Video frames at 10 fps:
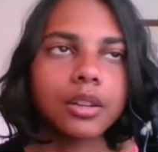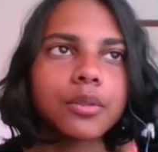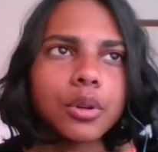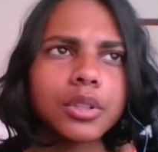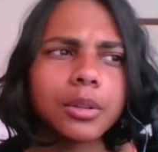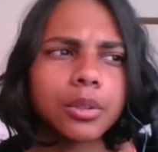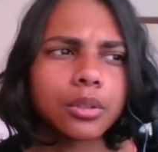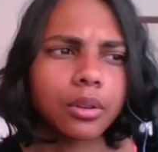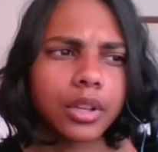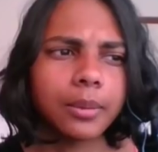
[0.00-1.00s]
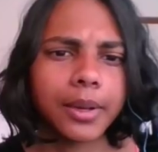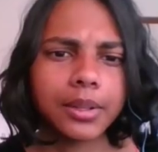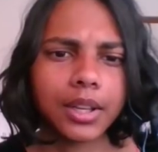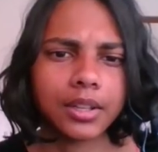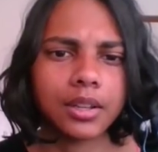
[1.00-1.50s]
And of course I'm not talking
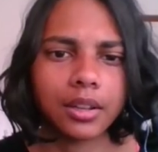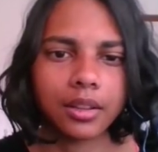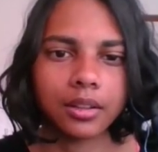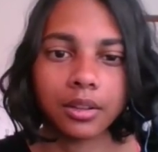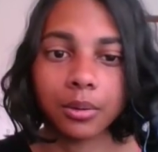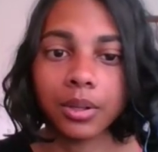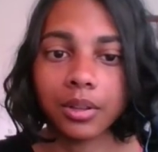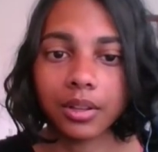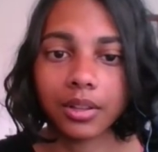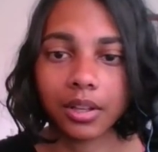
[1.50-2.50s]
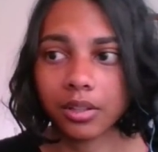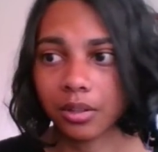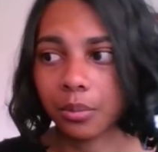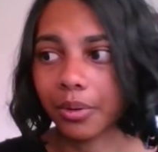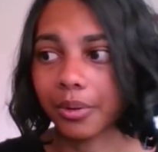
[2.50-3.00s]
about the idea that the only thing that
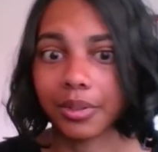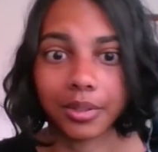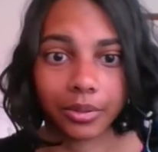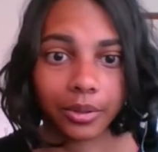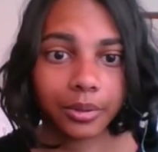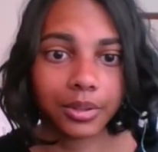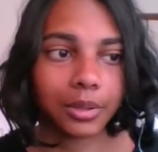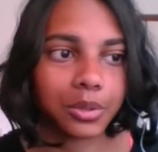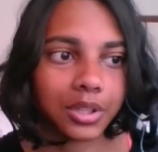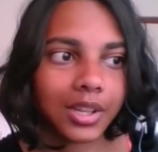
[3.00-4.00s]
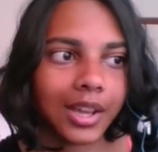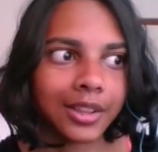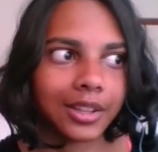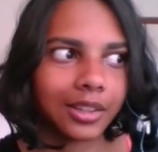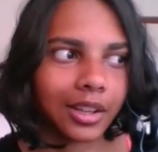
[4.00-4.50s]
is important is looks, I'm just saying
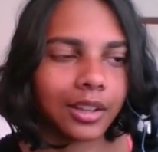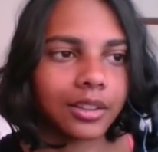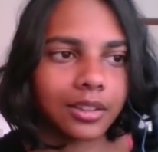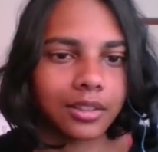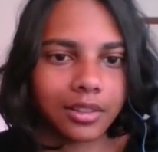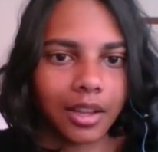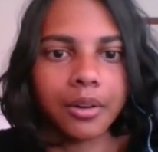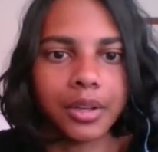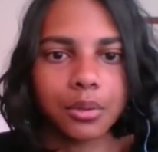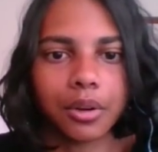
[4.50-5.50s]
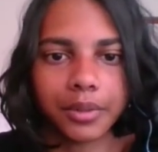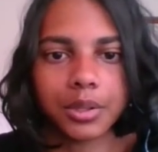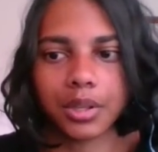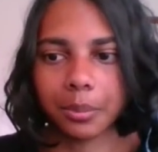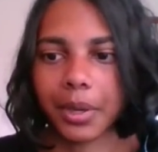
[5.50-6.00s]
that there is
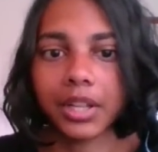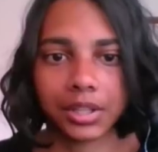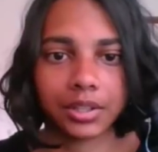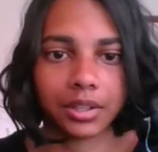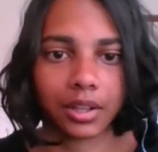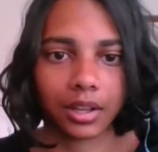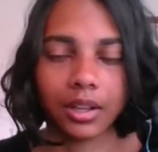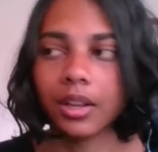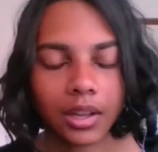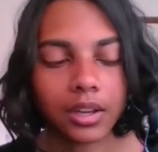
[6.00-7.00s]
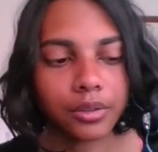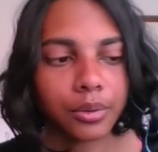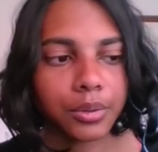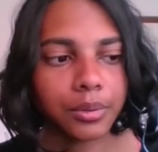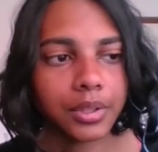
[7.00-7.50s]
obviously a balance there. And it's
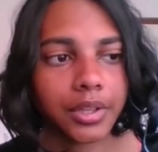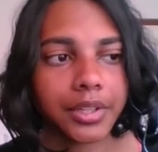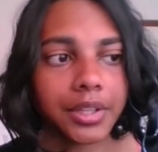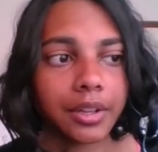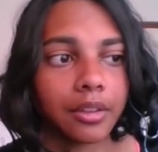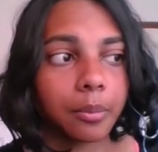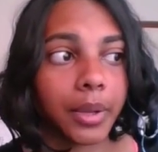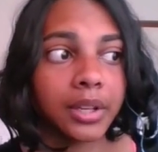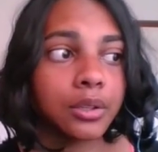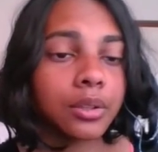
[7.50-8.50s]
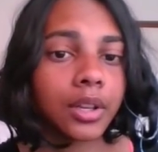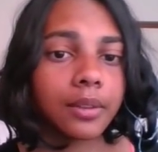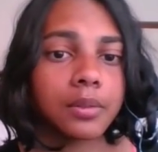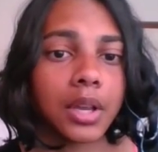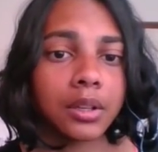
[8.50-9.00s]
also this idea that men shouldn't
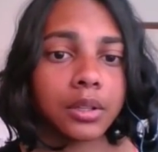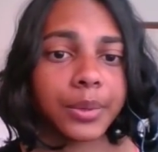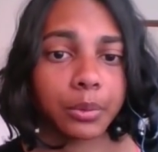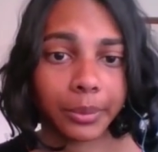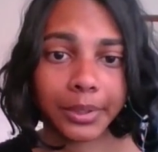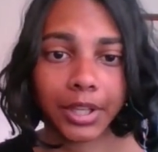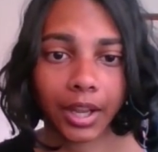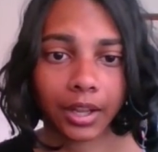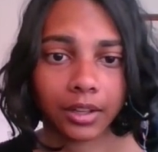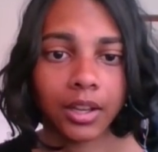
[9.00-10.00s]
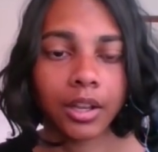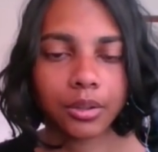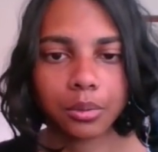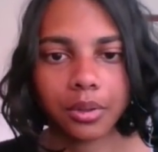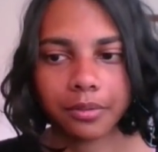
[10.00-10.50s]
have standards but women can.
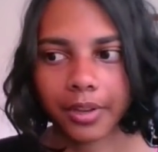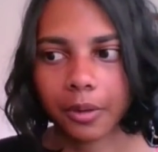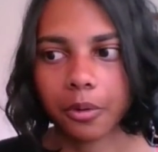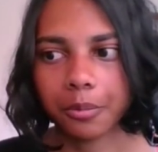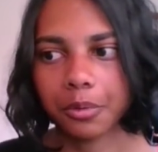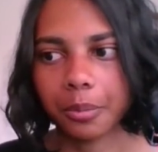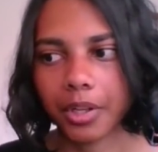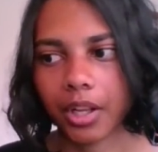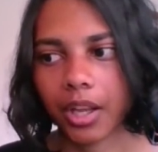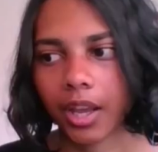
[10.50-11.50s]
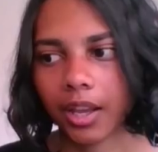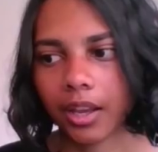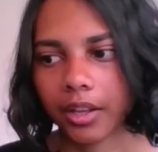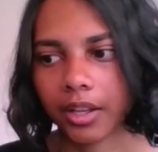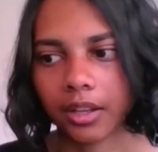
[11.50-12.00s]
So a fat woman will be like,
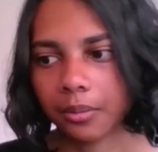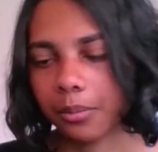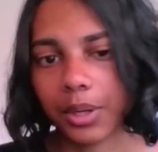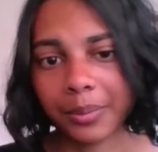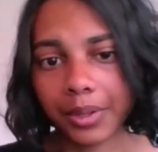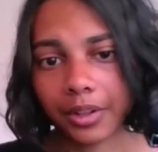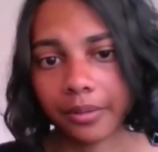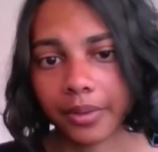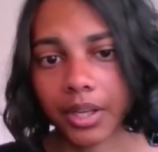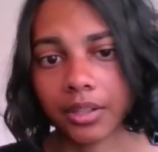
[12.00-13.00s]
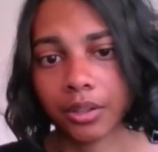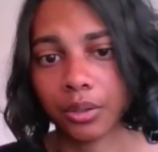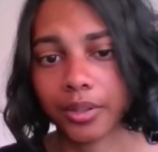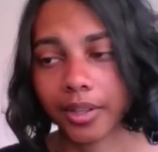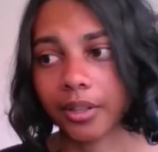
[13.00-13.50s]
hey, I am perfectly fine and
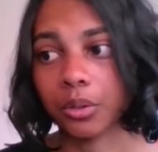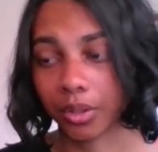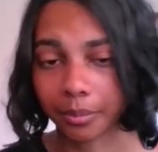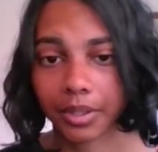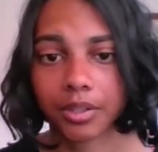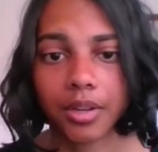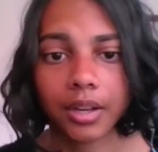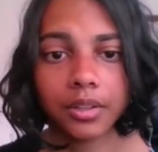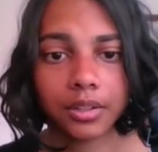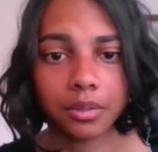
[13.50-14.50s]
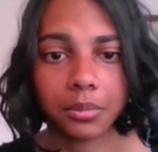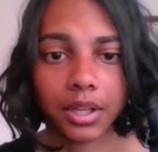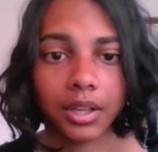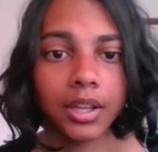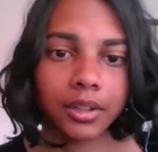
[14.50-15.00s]
you can't not be attracted to
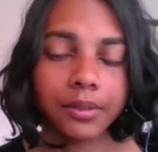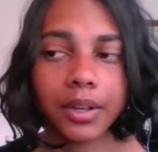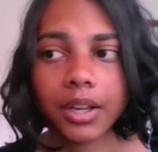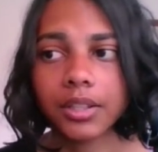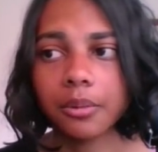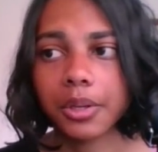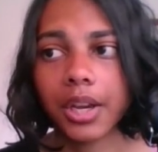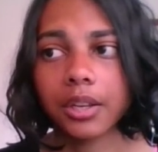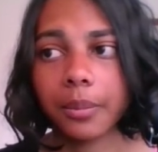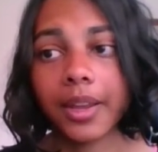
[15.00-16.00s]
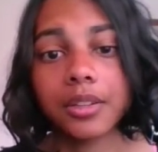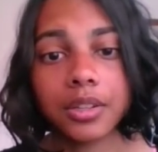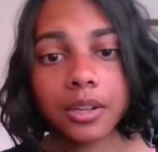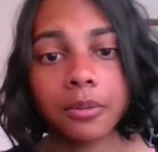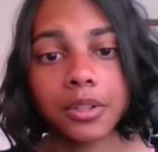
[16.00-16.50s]
me. If you ask her what kind of man
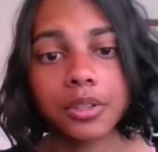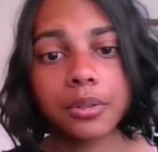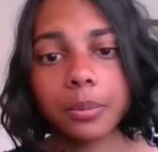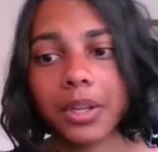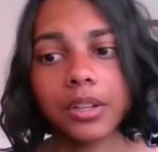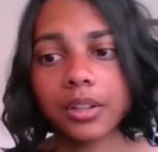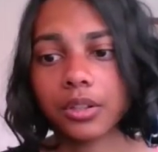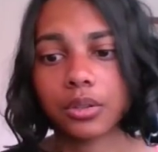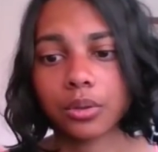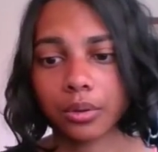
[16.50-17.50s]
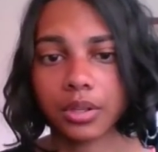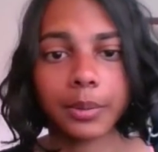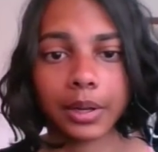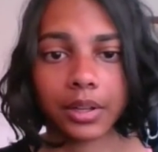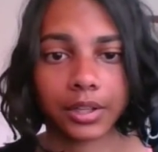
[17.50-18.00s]
she wants, she'll immediately just talk to
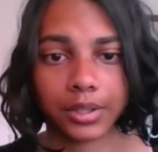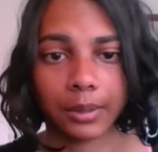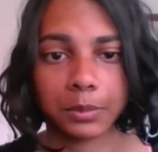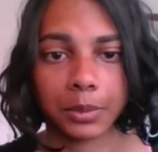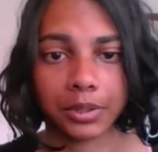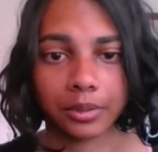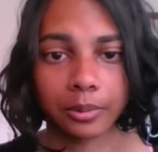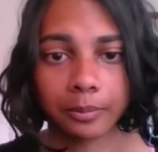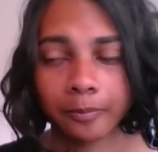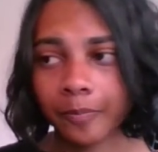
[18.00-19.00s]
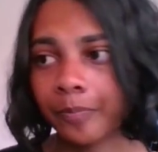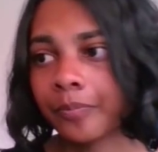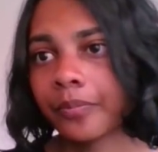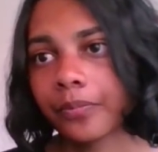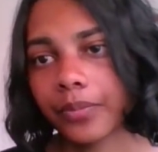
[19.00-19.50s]
you about, like, James Bond.
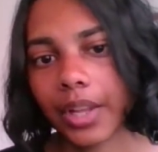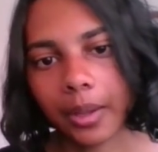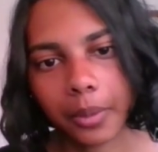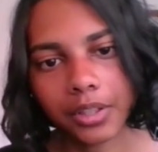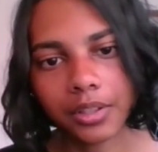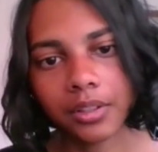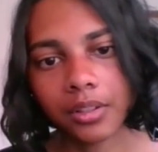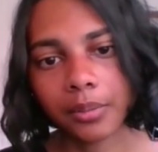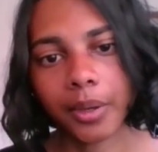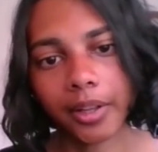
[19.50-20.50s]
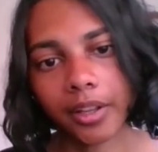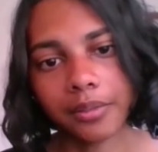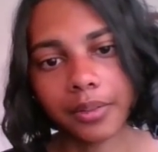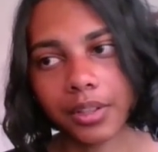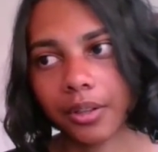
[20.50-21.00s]
I mentioned this in my
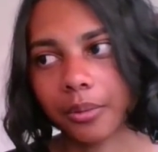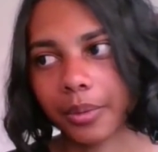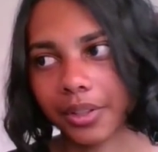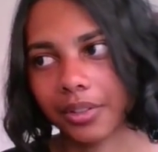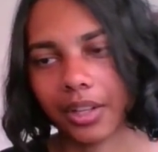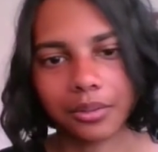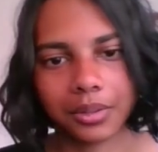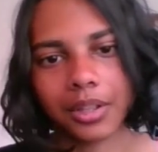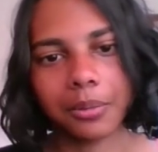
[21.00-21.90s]
last video, but that's